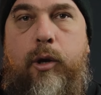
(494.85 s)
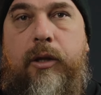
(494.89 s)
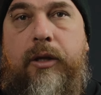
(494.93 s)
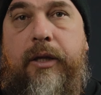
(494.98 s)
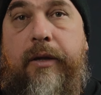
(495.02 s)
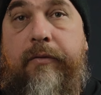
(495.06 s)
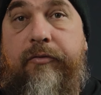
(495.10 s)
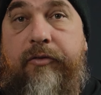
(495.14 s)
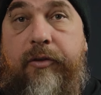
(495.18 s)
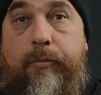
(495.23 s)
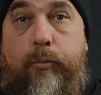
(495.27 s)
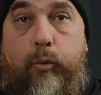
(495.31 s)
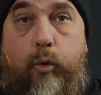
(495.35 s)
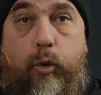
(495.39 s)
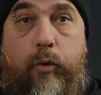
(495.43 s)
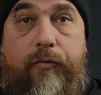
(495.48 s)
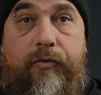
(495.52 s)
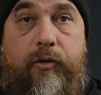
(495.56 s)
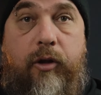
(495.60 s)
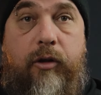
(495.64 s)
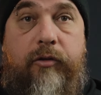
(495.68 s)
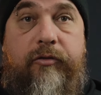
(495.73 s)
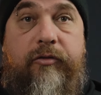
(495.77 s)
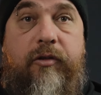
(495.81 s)
It gives you more of
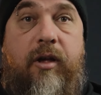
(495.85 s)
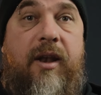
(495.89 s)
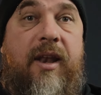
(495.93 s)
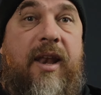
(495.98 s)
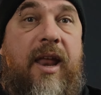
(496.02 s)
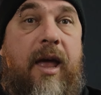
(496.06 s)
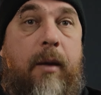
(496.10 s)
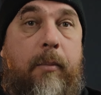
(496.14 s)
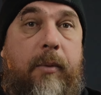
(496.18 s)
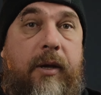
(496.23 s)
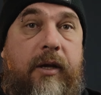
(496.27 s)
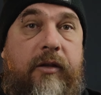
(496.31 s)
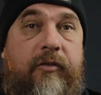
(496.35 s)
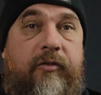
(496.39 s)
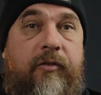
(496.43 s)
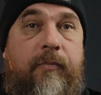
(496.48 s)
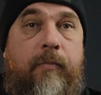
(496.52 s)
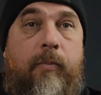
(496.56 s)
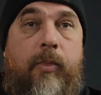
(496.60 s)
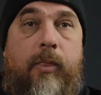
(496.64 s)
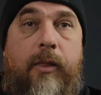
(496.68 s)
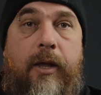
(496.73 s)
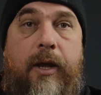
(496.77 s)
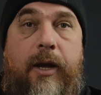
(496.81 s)
those dynamics
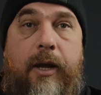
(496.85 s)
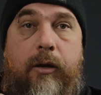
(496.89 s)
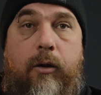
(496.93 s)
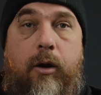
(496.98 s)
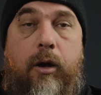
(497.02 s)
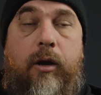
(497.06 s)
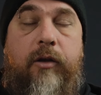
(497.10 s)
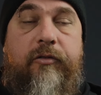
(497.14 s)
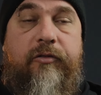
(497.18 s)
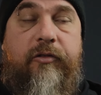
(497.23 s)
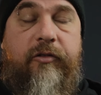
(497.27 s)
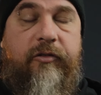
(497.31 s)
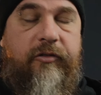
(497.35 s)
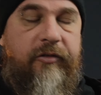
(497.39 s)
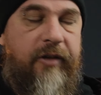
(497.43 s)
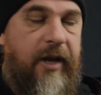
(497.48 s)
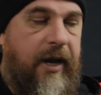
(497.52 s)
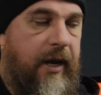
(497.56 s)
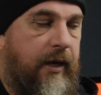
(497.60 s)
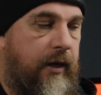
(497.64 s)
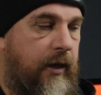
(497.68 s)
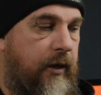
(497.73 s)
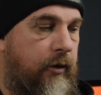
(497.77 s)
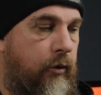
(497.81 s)
and kind of
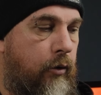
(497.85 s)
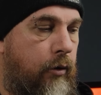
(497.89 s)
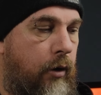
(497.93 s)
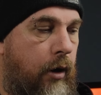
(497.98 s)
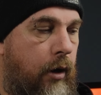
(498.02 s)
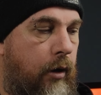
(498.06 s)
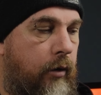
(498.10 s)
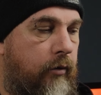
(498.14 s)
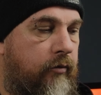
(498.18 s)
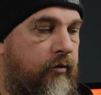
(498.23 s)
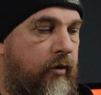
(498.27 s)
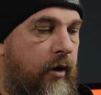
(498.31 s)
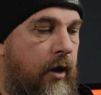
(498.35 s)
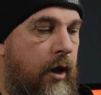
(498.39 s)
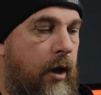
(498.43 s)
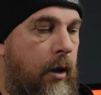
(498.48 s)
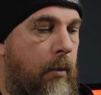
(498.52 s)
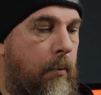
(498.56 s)
sustain in your notes,